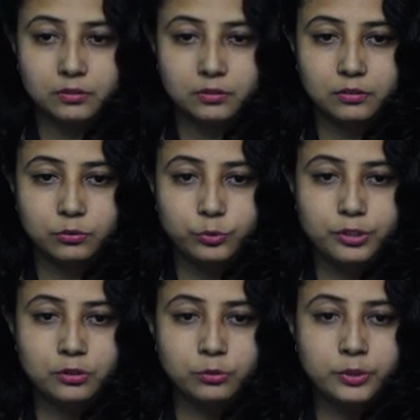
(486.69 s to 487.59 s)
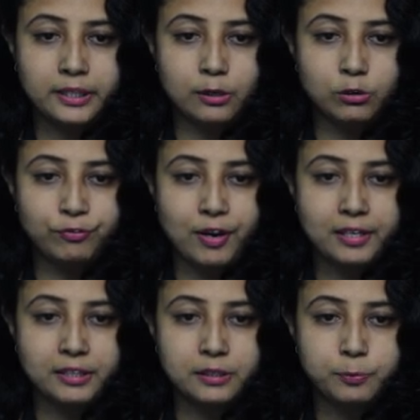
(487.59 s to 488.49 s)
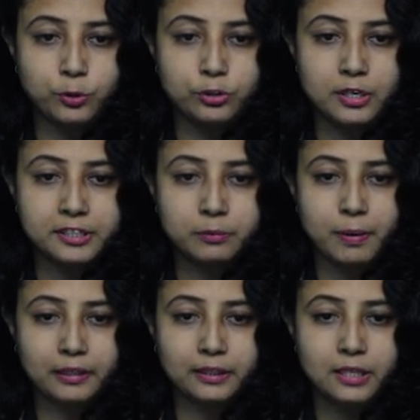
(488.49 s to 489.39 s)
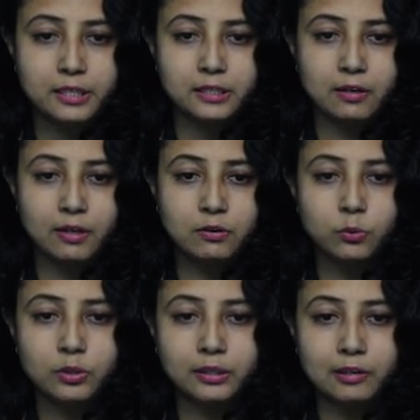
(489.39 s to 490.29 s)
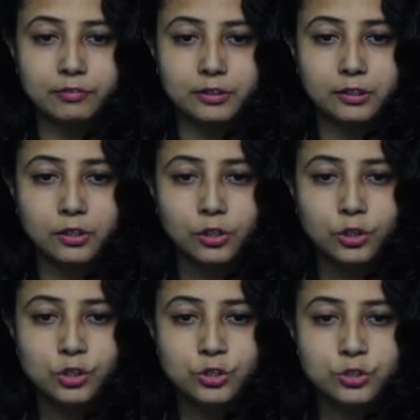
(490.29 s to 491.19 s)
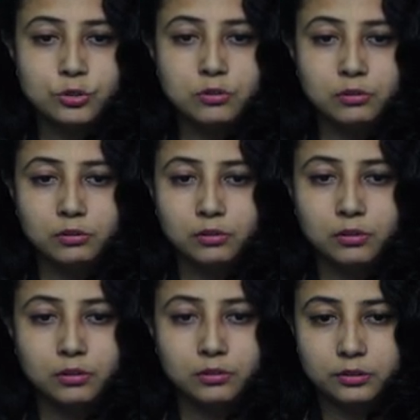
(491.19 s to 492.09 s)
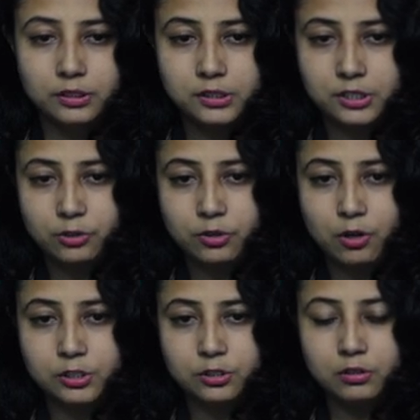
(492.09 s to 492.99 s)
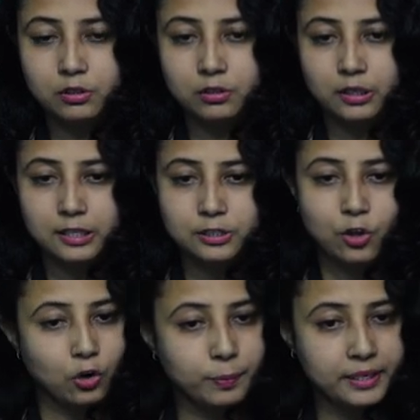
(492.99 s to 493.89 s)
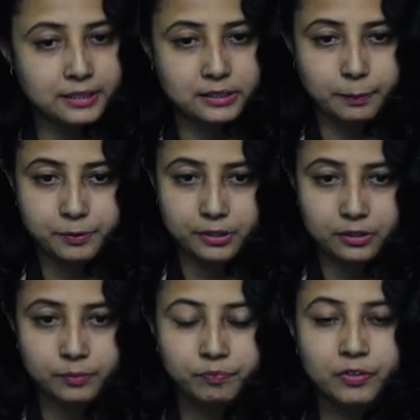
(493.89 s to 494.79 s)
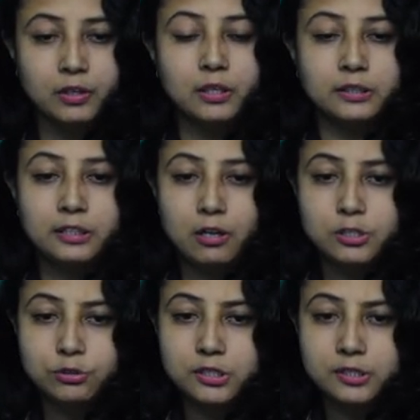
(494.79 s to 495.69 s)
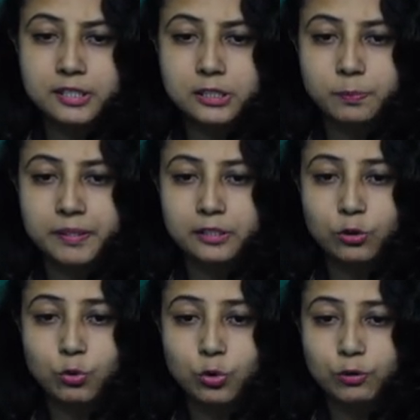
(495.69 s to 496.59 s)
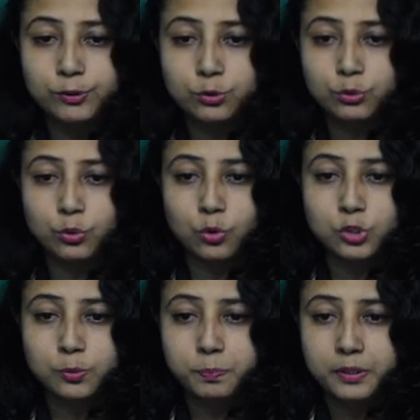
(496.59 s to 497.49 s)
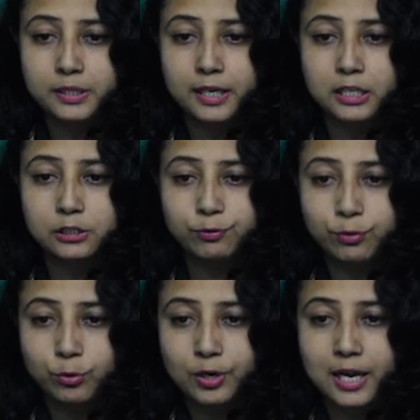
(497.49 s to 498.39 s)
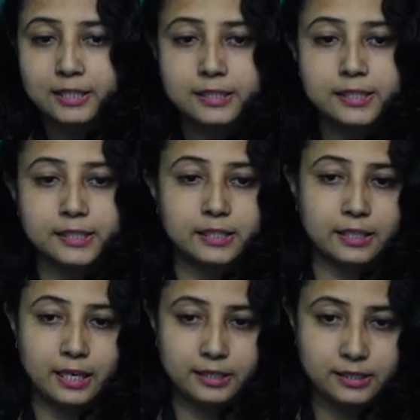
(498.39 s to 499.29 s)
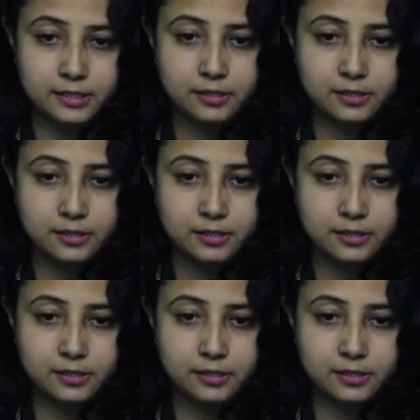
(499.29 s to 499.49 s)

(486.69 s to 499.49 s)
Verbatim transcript: We, we cannot find any proteolytic bacteria in our oral cavity. So, this theory also has not been accepted. They also didn't explain the role of sucrose, pH, fluoride in dental caries.